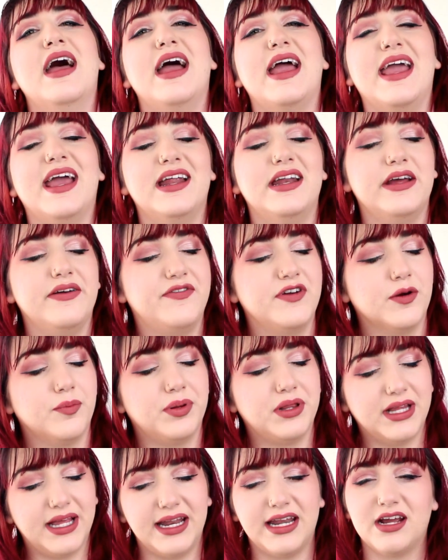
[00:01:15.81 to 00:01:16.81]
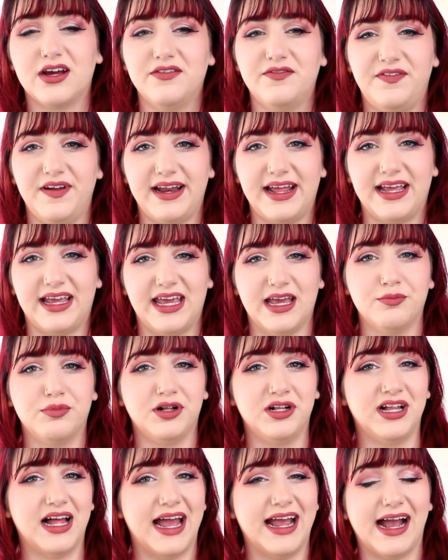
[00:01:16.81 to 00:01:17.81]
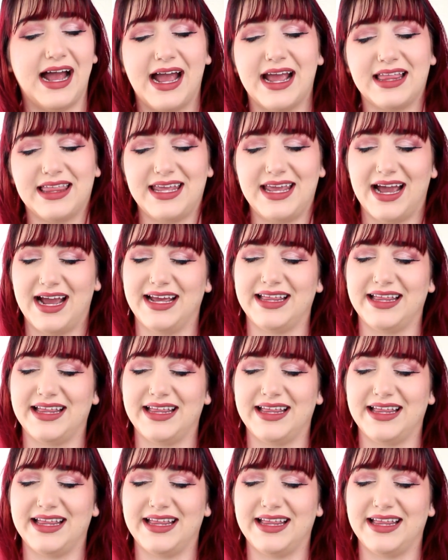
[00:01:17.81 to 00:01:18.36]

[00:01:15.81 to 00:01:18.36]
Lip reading: And if you're planning on feeding kibble, I highly